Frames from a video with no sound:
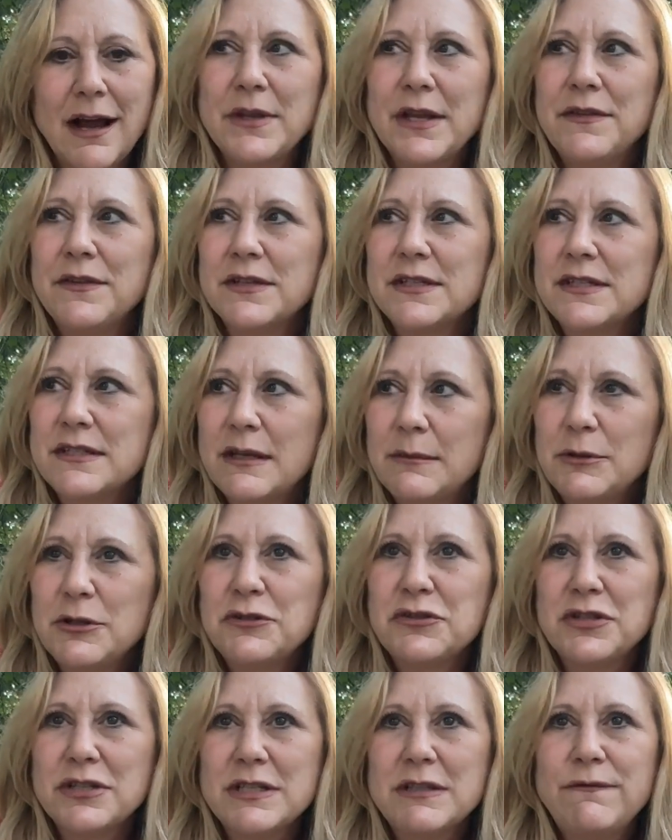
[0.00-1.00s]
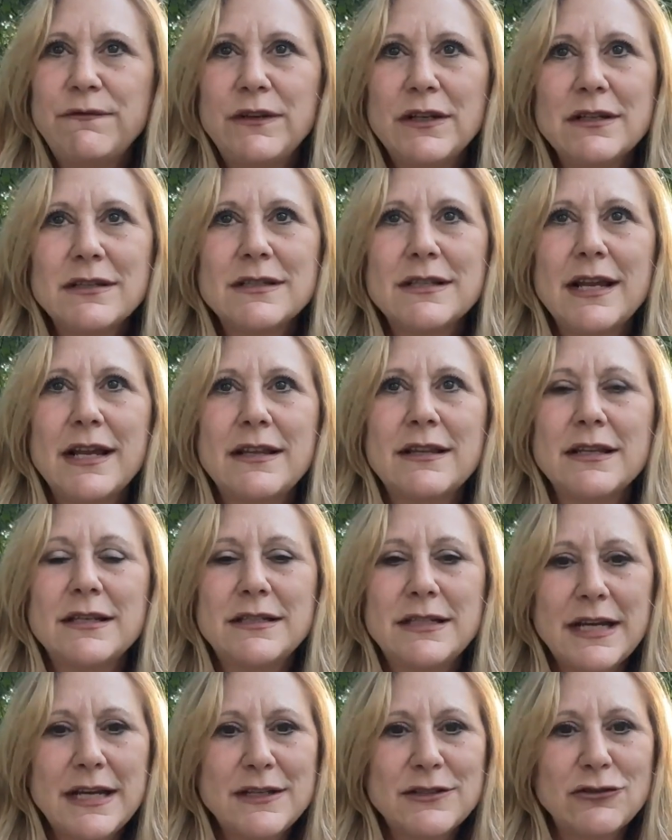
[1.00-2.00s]
And the summer just feels like the
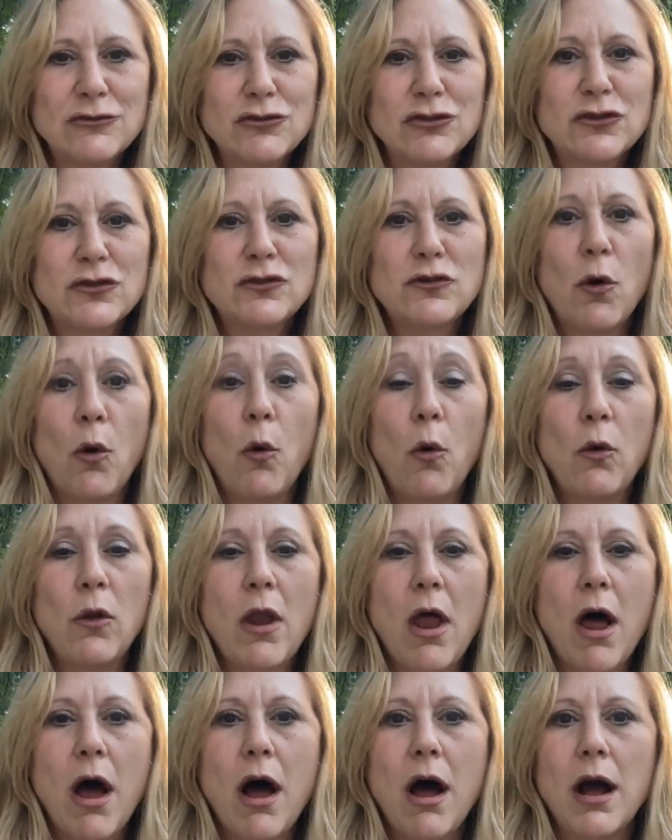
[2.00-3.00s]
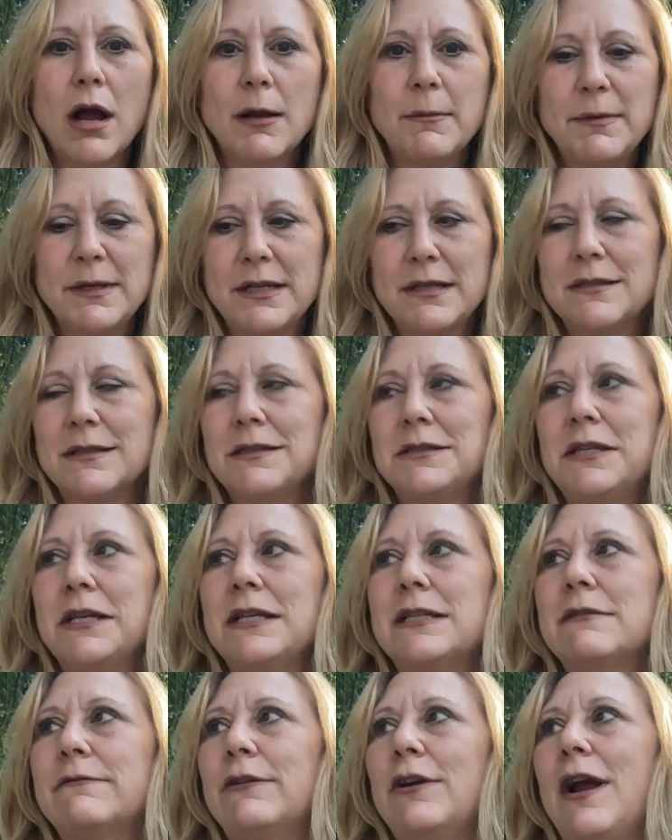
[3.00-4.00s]
days are so long because it
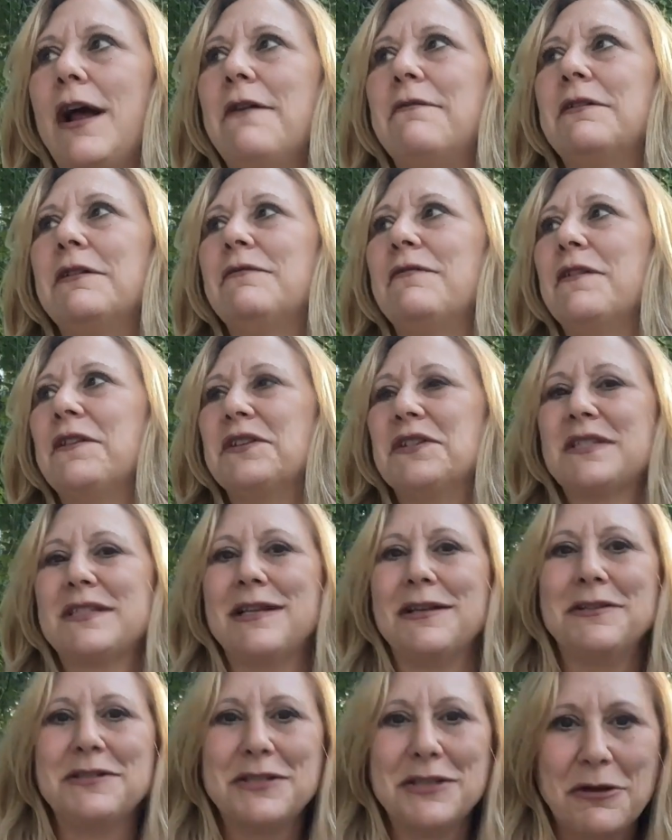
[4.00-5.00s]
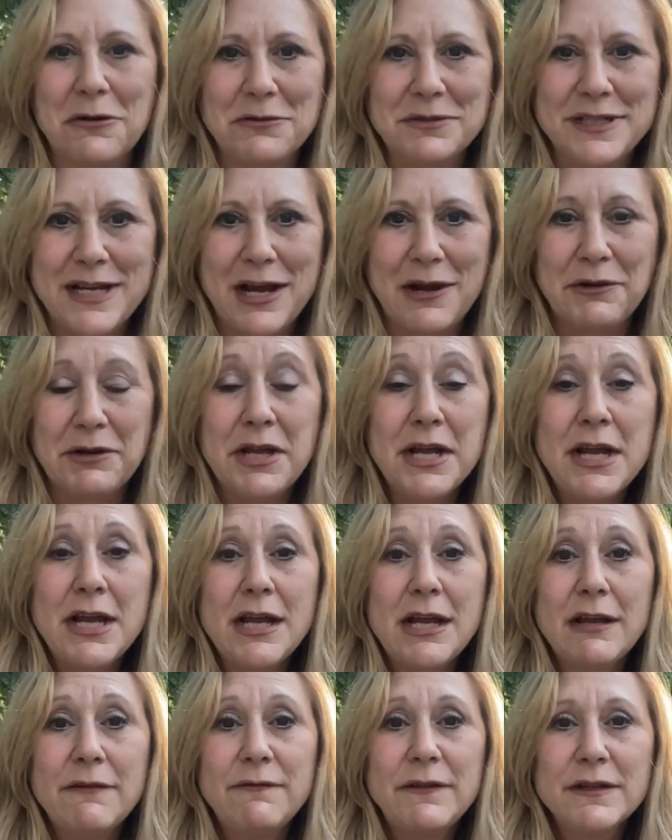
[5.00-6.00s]
takes forever for the sun to go down.
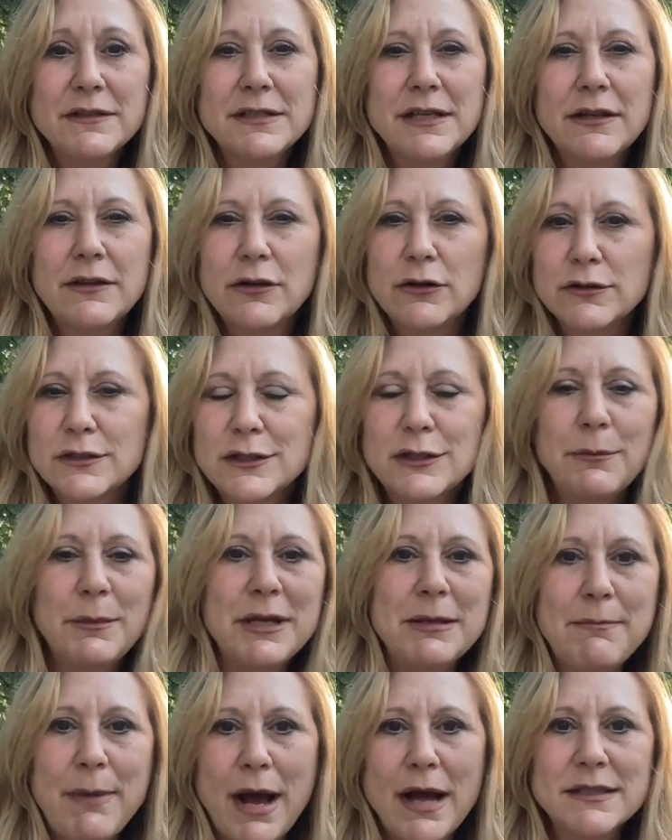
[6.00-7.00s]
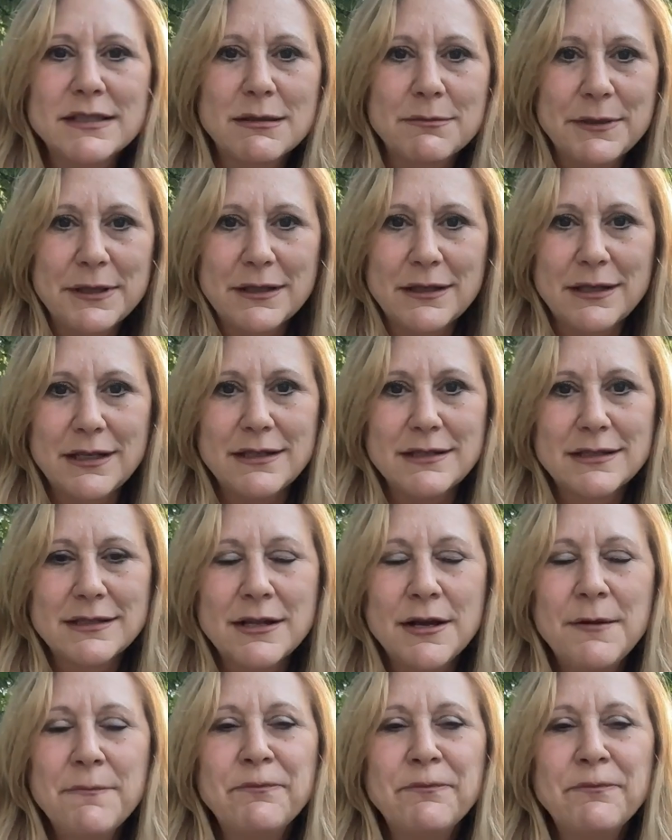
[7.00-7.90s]
It feels like there are so many possibilities.